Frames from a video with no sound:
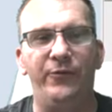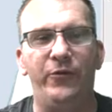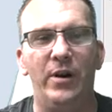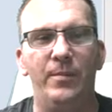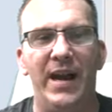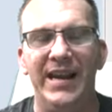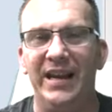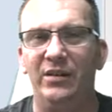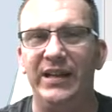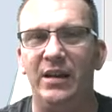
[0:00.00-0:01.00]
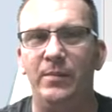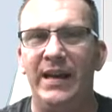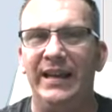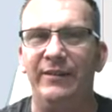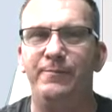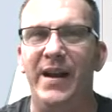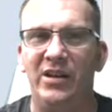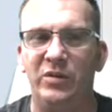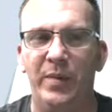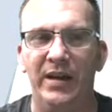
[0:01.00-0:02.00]
from, I held down my left
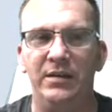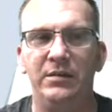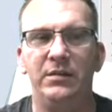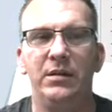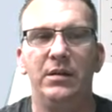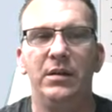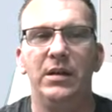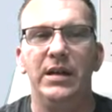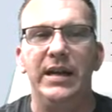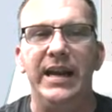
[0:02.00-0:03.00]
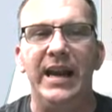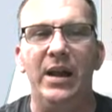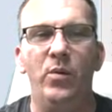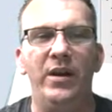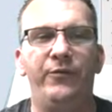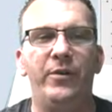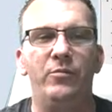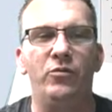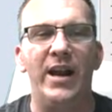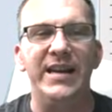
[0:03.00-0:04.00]
mouse button, and I went from
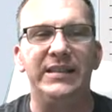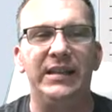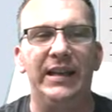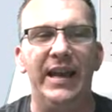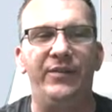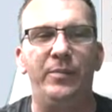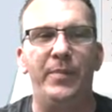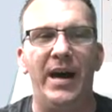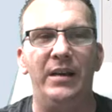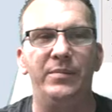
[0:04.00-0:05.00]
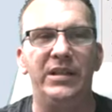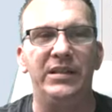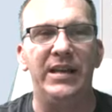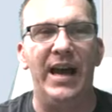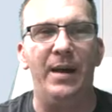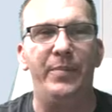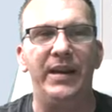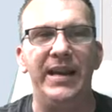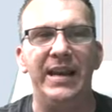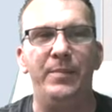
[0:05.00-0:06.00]
right to left, bottom to top,
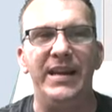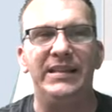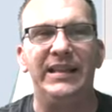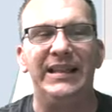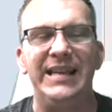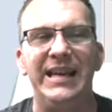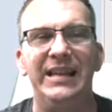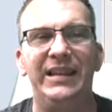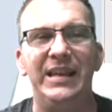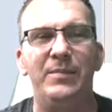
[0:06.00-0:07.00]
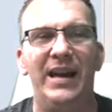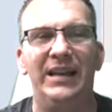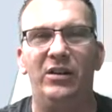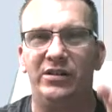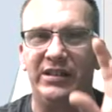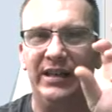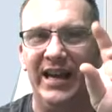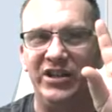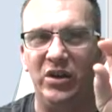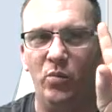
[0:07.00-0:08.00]
and basically anything in my little
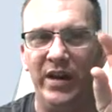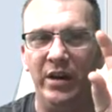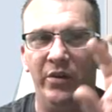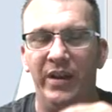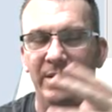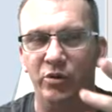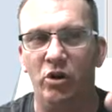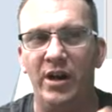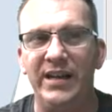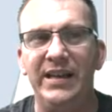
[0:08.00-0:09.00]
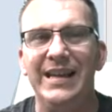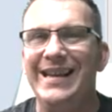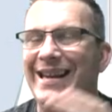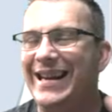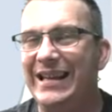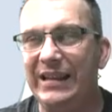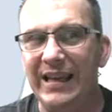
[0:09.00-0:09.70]
selection window that I'm drawing, anything